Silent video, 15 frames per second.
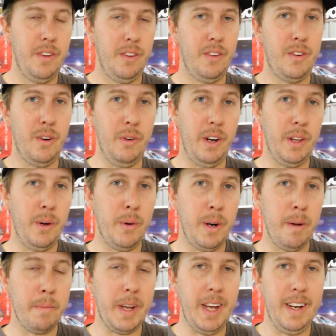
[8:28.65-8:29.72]
So really what
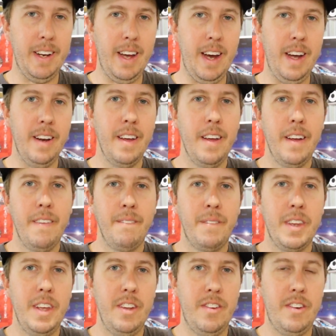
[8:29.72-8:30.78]
I'm getting at
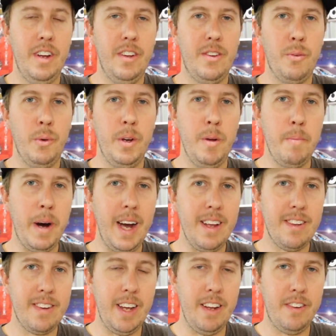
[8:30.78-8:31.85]
is just when you buy a
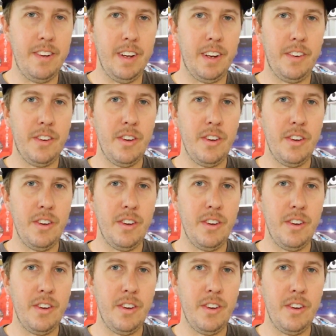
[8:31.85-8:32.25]
Stacyc,